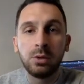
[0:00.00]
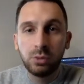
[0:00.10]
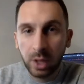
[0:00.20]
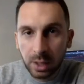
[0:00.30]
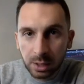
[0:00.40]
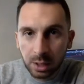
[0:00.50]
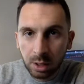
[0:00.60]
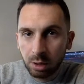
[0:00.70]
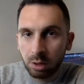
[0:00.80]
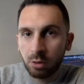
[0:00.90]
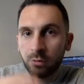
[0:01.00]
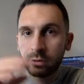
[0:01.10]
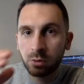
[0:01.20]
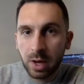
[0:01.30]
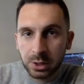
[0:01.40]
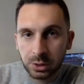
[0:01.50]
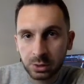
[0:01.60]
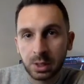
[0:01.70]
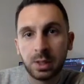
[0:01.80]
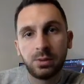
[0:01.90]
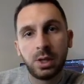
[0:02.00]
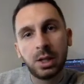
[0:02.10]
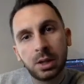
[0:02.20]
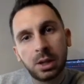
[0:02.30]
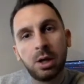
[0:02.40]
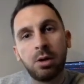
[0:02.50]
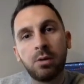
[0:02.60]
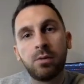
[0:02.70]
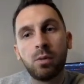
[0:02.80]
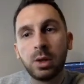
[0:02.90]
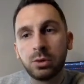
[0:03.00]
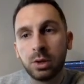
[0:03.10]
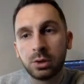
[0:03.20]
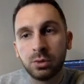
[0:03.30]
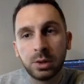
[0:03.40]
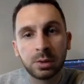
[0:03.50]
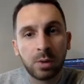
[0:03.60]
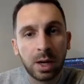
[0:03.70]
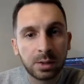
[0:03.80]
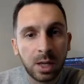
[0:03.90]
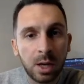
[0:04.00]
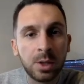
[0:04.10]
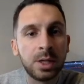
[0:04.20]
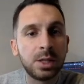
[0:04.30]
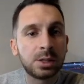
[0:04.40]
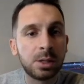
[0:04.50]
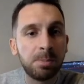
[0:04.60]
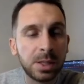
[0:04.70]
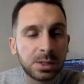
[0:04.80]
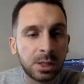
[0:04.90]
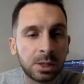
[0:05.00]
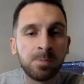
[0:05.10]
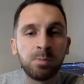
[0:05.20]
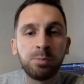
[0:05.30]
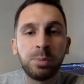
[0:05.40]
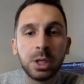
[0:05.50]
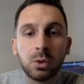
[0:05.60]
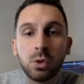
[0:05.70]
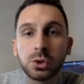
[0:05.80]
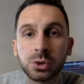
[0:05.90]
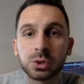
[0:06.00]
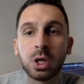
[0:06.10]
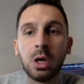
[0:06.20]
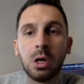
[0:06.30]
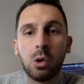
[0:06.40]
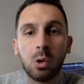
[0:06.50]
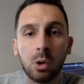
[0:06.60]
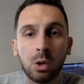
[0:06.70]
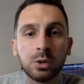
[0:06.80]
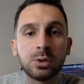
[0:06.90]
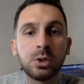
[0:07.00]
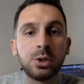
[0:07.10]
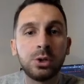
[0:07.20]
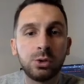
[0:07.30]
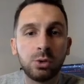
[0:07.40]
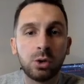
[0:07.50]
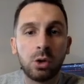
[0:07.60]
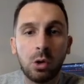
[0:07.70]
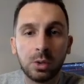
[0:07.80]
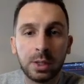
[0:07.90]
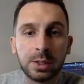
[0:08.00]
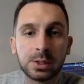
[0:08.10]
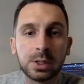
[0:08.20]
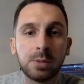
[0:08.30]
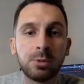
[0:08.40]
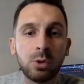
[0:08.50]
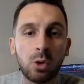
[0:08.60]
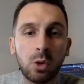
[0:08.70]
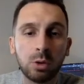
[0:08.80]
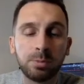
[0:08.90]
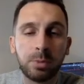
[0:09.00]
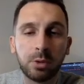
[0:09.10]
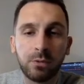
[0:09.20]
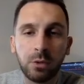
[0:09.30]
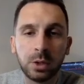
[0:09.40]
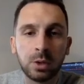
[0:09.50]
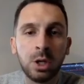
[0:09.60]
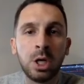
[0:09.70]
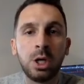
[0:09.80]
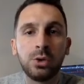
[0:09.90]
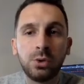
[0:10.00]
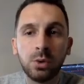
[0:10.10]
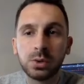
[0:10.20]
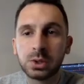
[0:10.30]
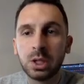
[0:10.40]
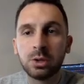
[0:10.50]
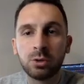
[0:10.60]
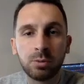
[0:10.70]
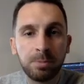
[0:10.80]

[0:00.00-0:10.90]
Take care of your actions. Taking care of what you are doing right now is the best thing. Be cautious. Hold your holdings, your whole portfolio. Don't sell your